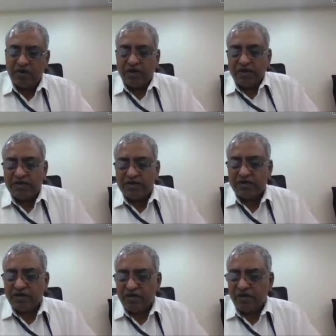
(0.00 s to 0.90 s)
Right.
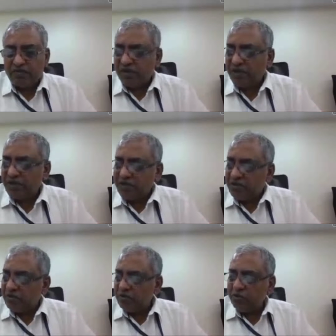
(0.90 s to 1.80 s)
It's a pleasure
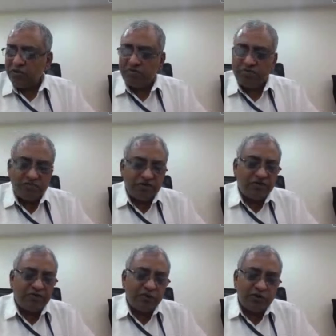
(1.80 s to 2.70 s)
to
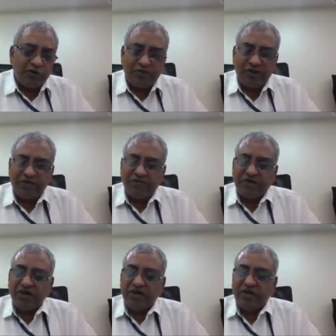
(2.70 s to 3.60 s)
give you a brief
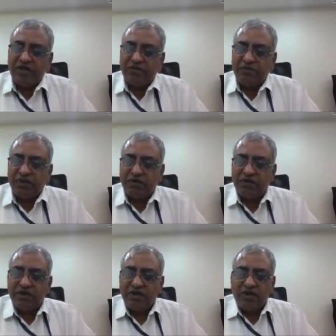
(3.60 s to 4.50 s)
idea
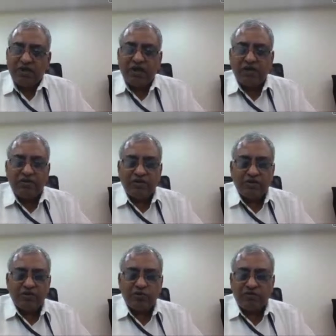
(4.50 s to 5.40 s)
about how
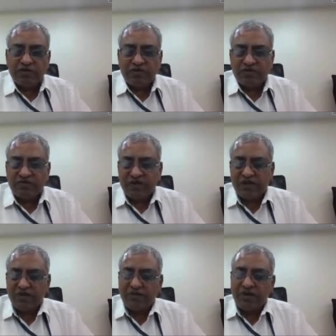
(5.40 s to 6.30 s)
this tool was
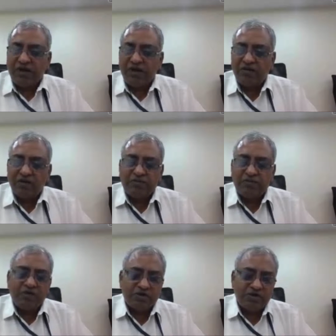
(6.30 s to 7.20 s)
developed and how the
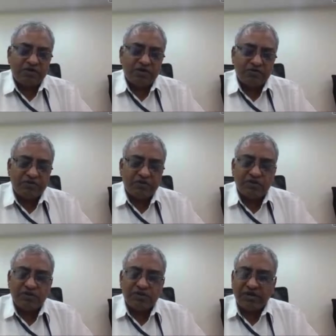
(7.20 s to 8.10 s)
process of
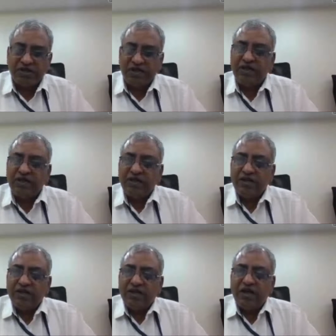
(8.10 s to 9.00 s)
school screening
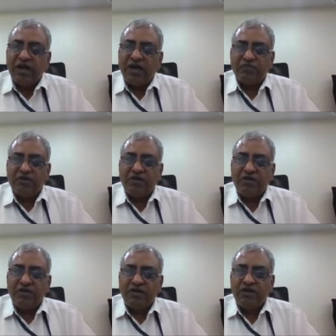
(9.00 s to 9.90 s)
has
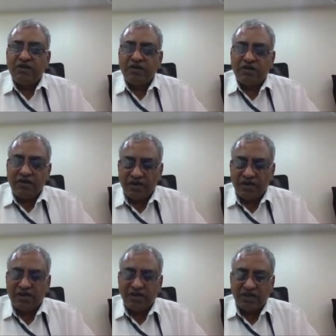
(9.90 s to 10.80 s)
been
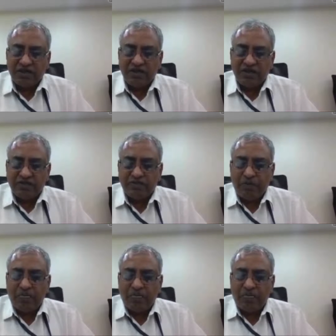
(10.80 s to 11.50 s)
conducted in India.